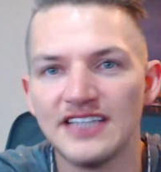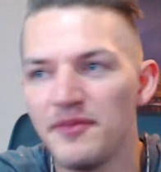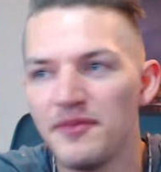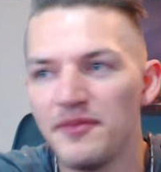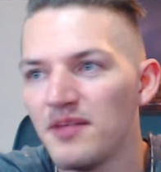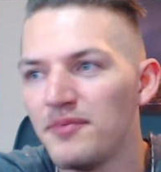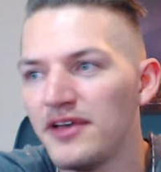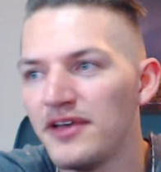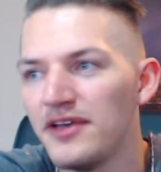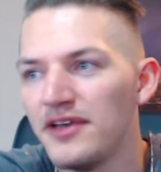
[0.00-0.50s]

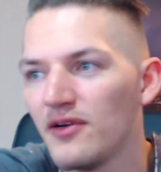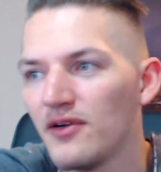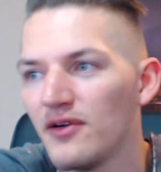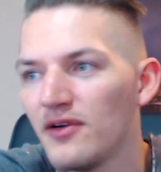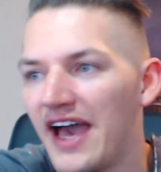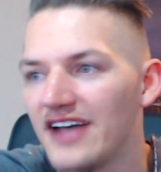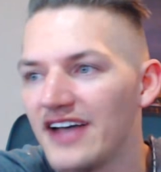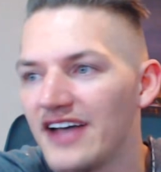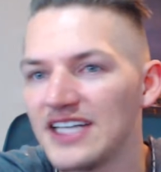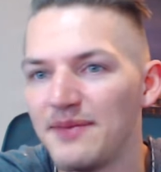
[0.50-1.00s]
been a PLO
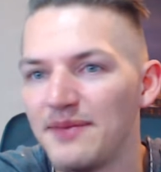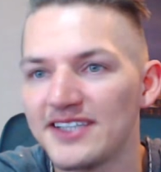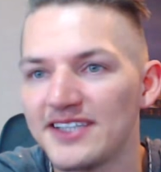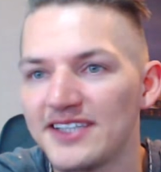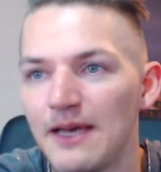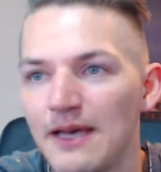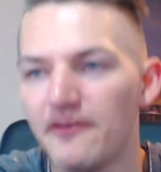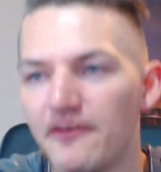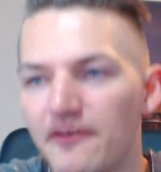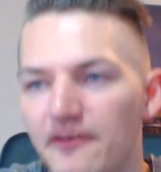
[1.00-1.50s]
cash game
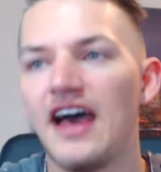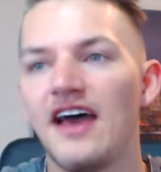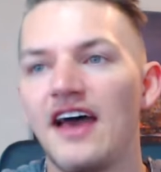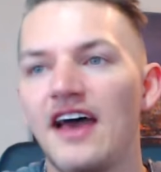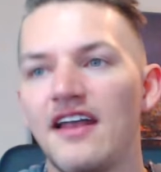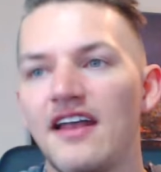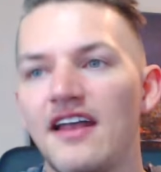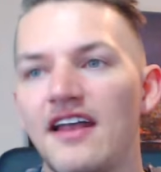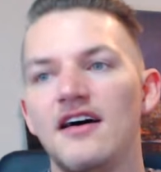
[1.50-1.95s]
except for that